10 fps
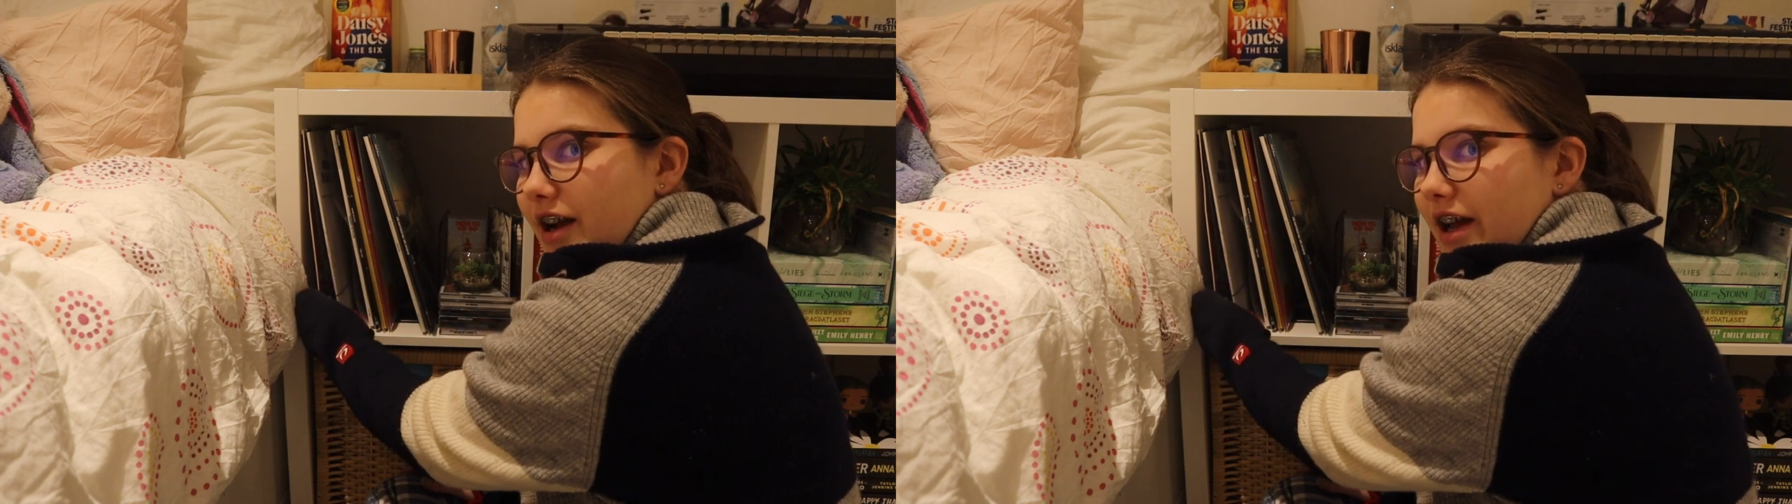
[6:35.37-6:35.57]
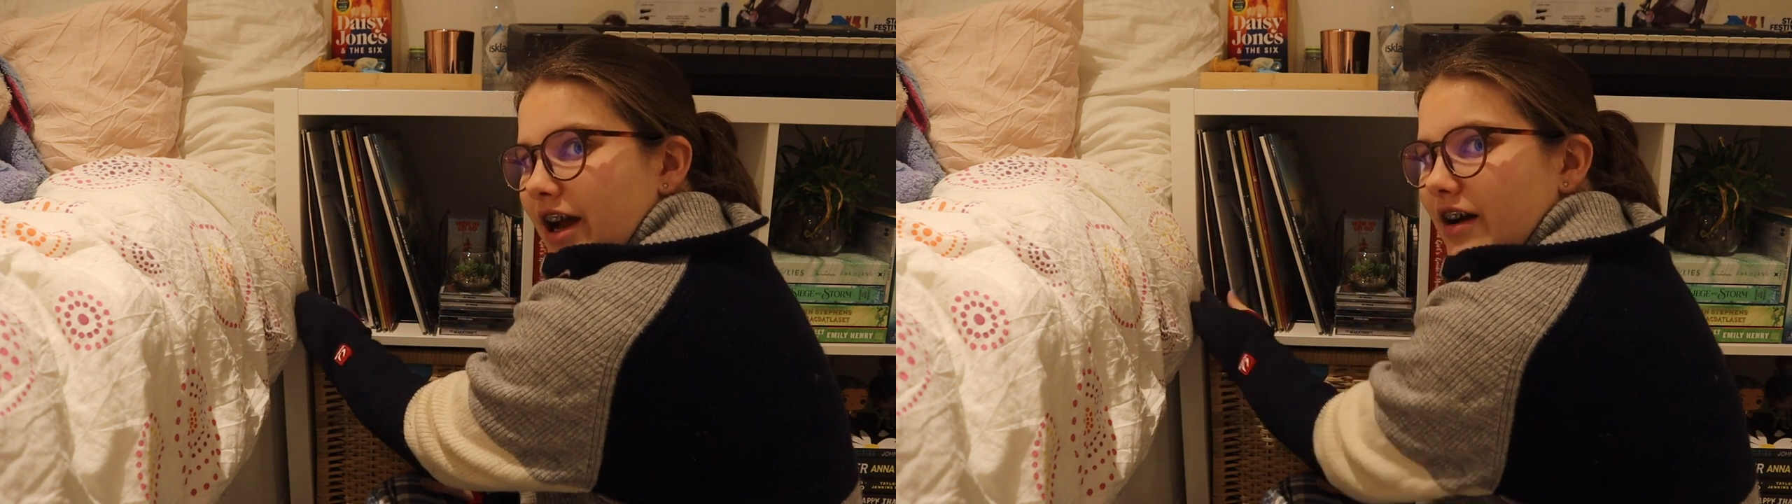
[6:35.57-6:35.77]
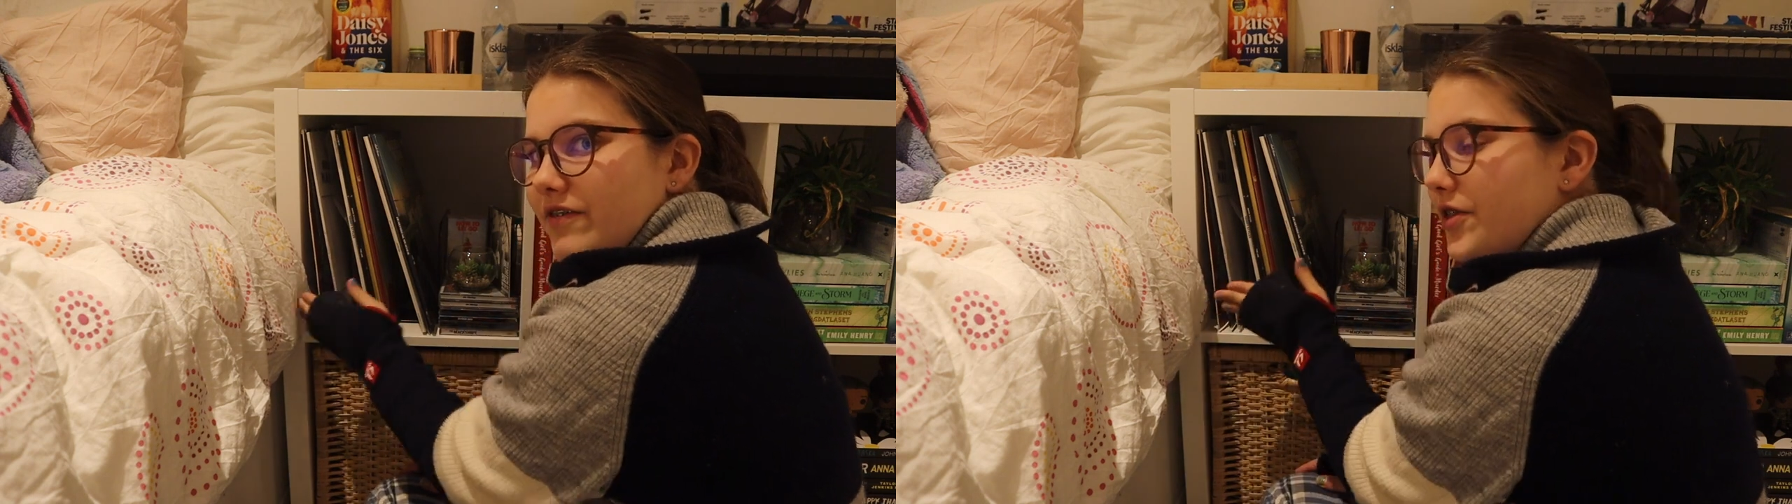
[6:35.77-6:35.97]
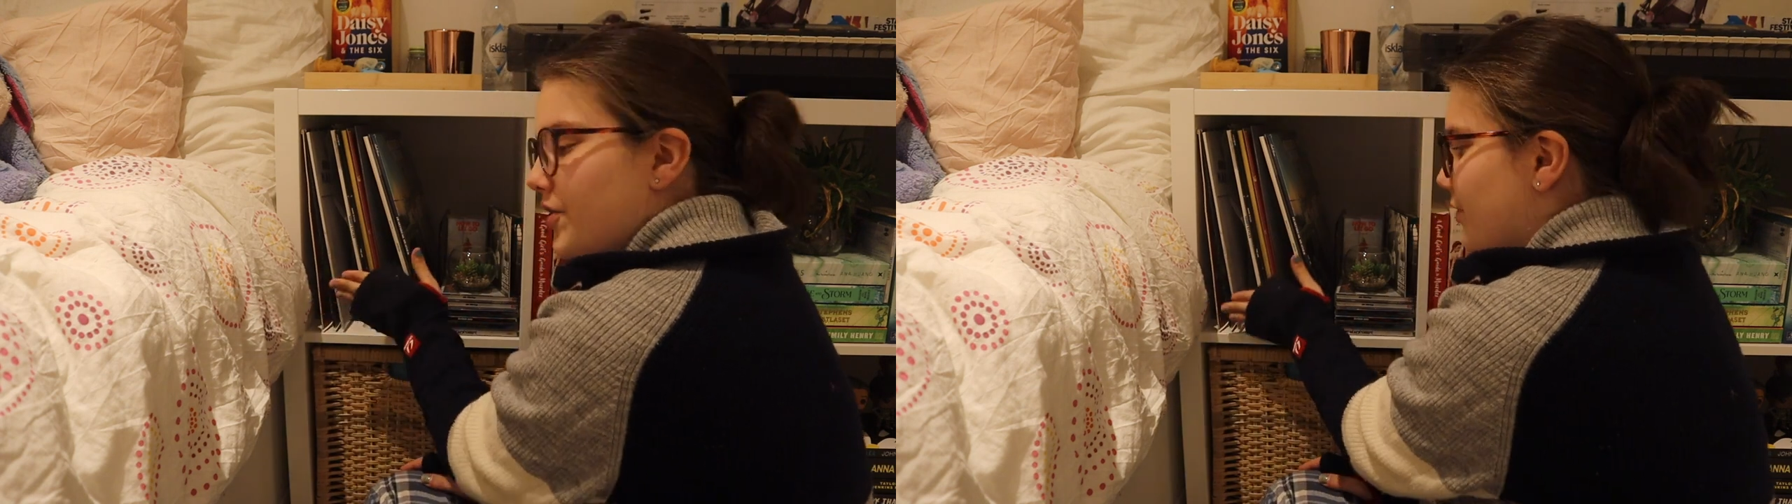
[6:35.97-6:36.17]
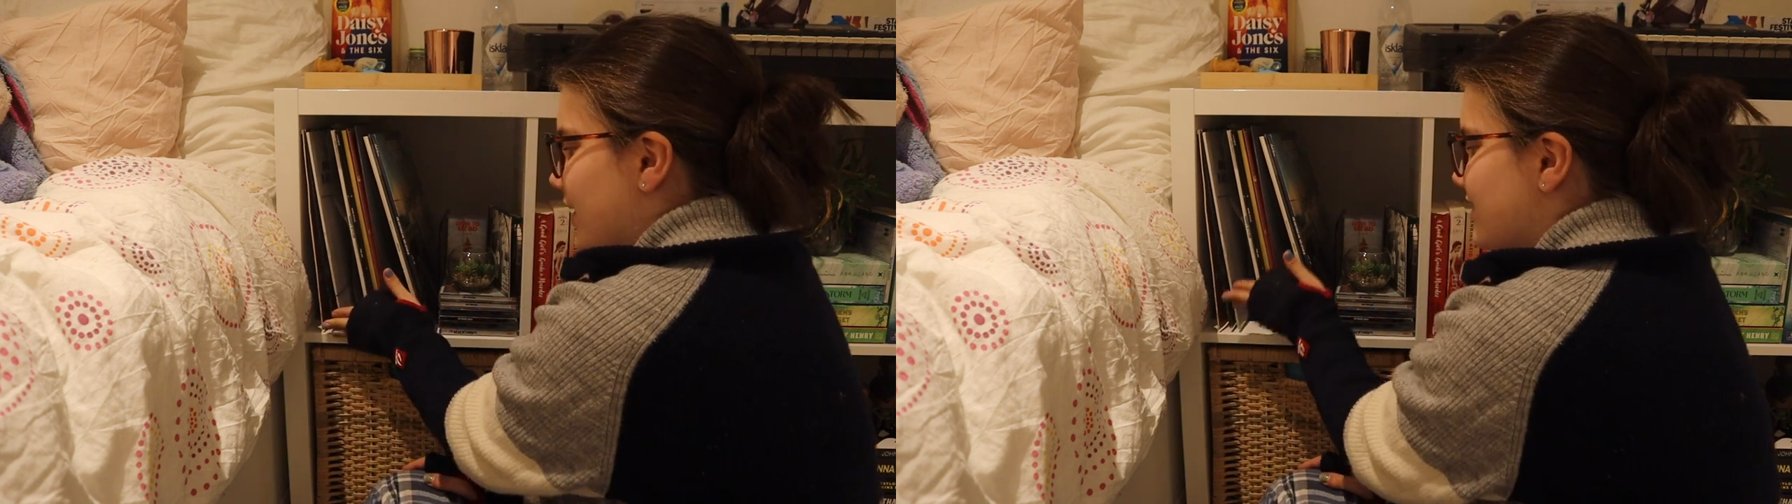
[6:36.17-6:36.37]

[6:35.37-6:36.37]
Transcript: I have three